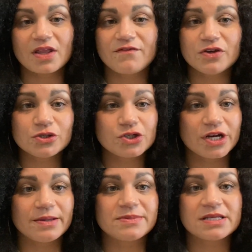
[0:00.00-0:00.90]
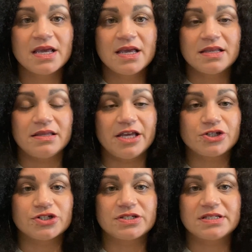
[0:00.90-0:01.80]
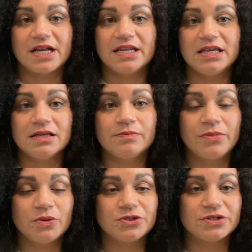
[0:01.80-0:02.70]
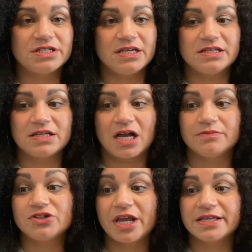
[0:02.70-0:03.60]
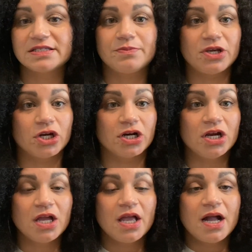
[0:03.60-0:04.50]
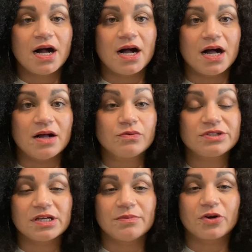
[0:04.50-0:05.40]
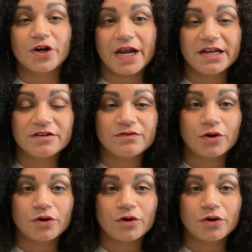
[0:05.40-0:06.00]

field trips, nature study, poetry tea time, Shakespeare, some creative